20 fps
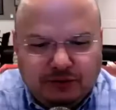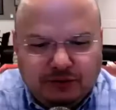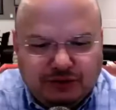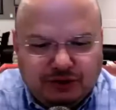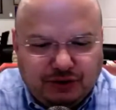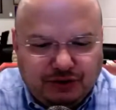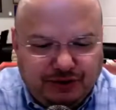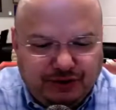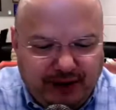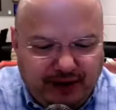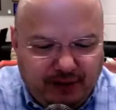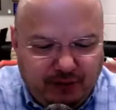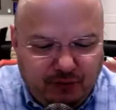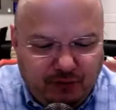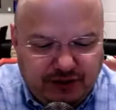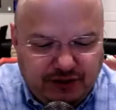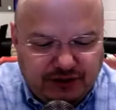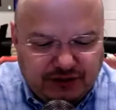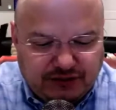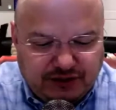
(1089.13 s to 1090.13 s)
So that
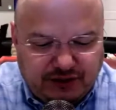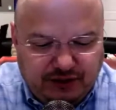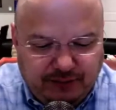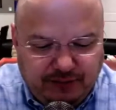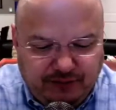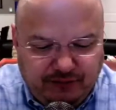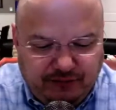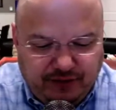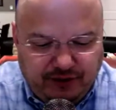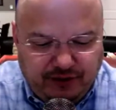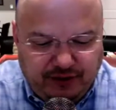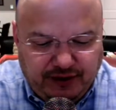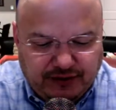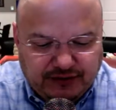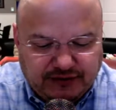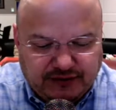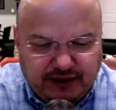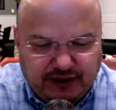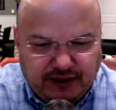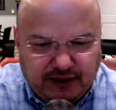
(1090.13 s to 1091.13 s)
one is going to be very
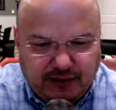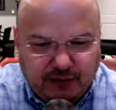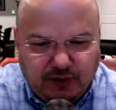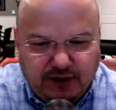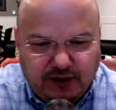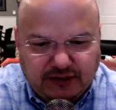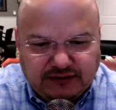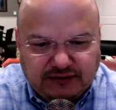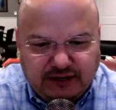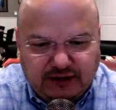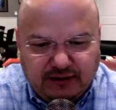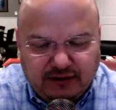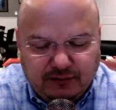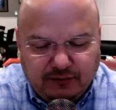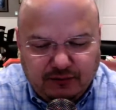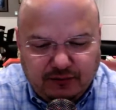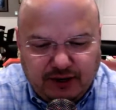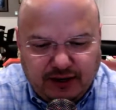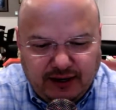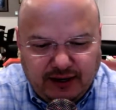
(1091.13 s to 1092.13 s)
exciting.
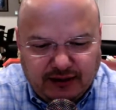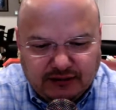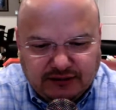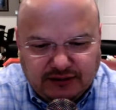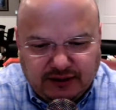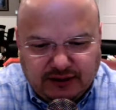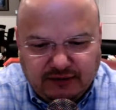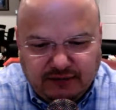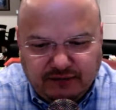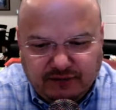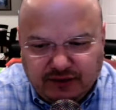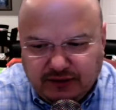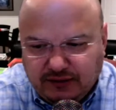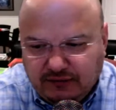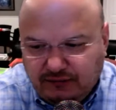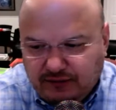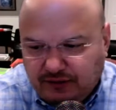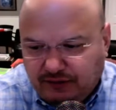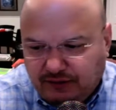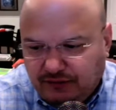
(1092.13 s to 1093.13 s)
Right outside
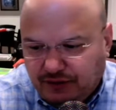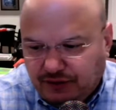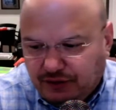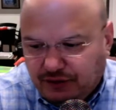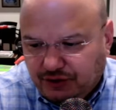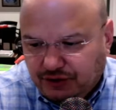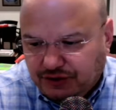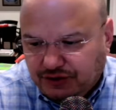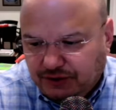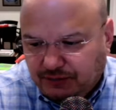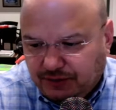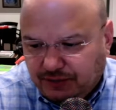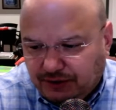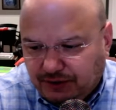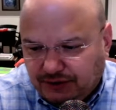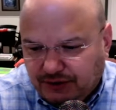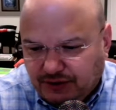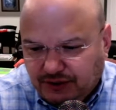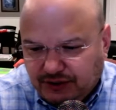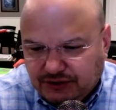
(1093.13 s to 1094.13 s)
of the nursing
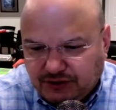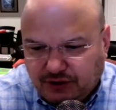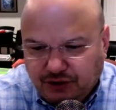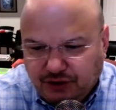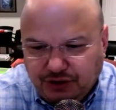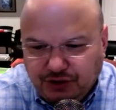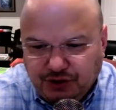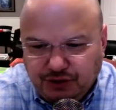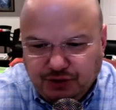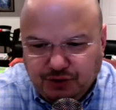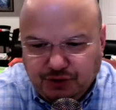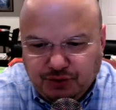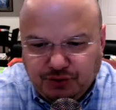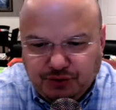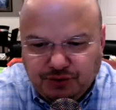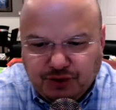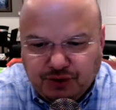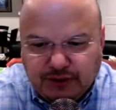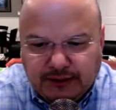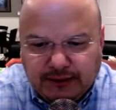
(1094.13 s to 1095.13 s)
building is our
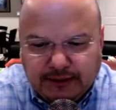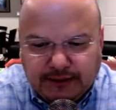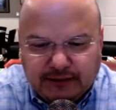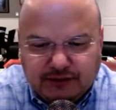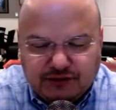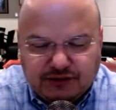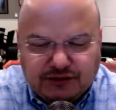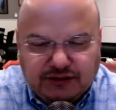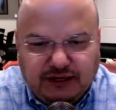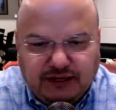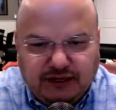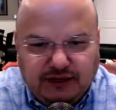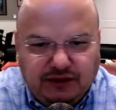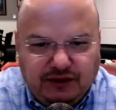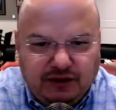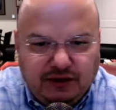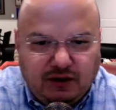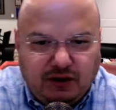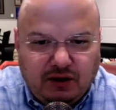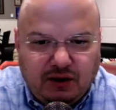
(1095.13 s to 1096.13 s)
new
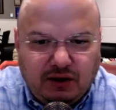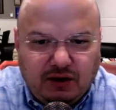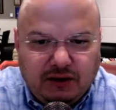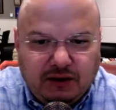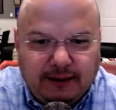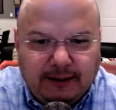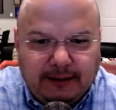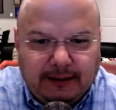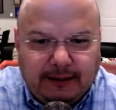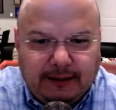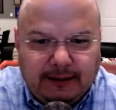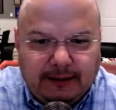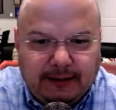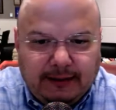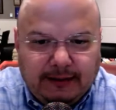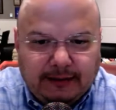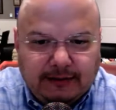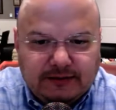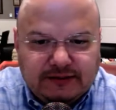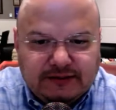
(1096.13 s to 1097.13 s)
state-of-the-art
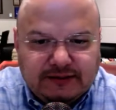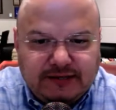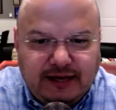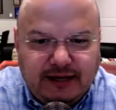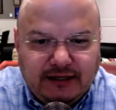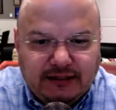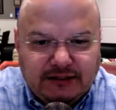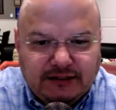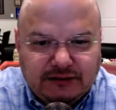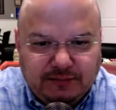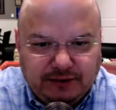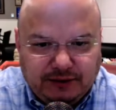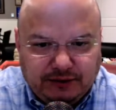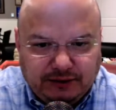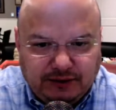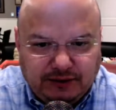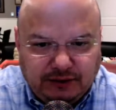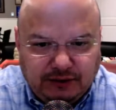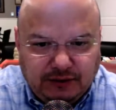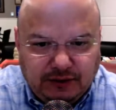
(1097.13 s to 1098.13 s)
science
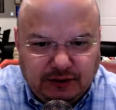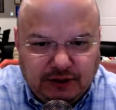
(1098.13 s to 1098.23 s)
building.